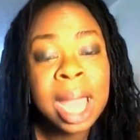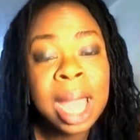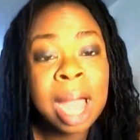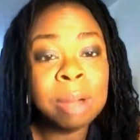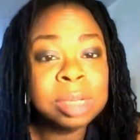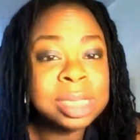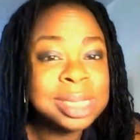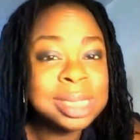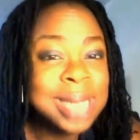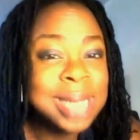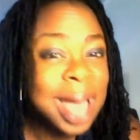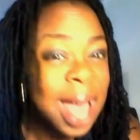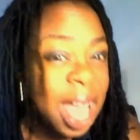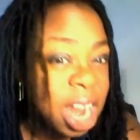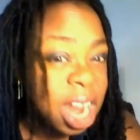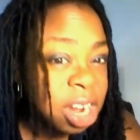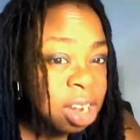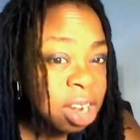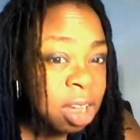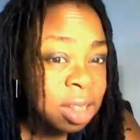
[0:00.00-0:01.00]
I was
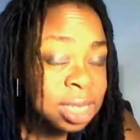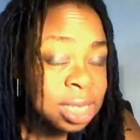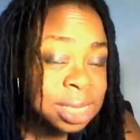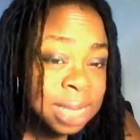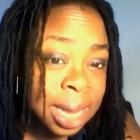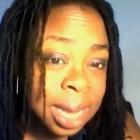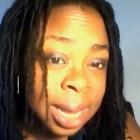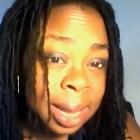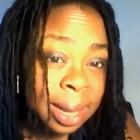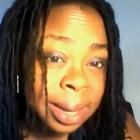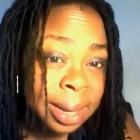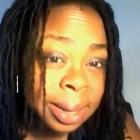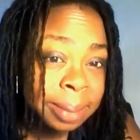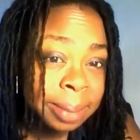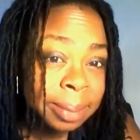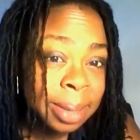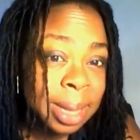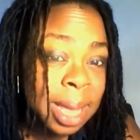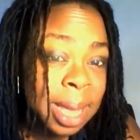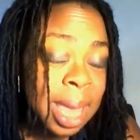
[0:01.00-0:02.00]
tired all the
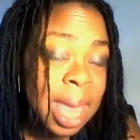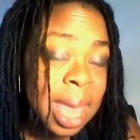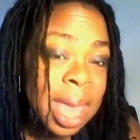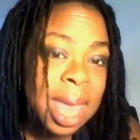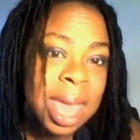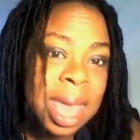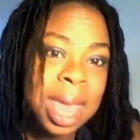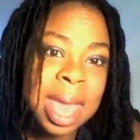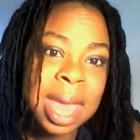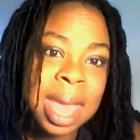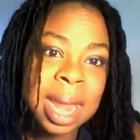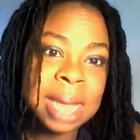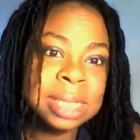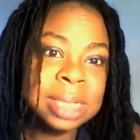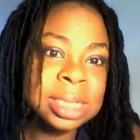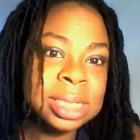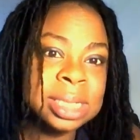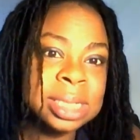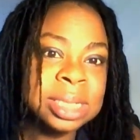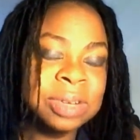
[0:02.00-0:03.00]
time, and I
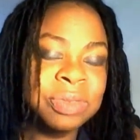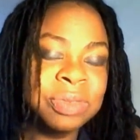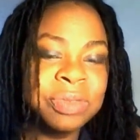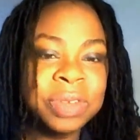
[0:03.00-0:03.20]
just didn't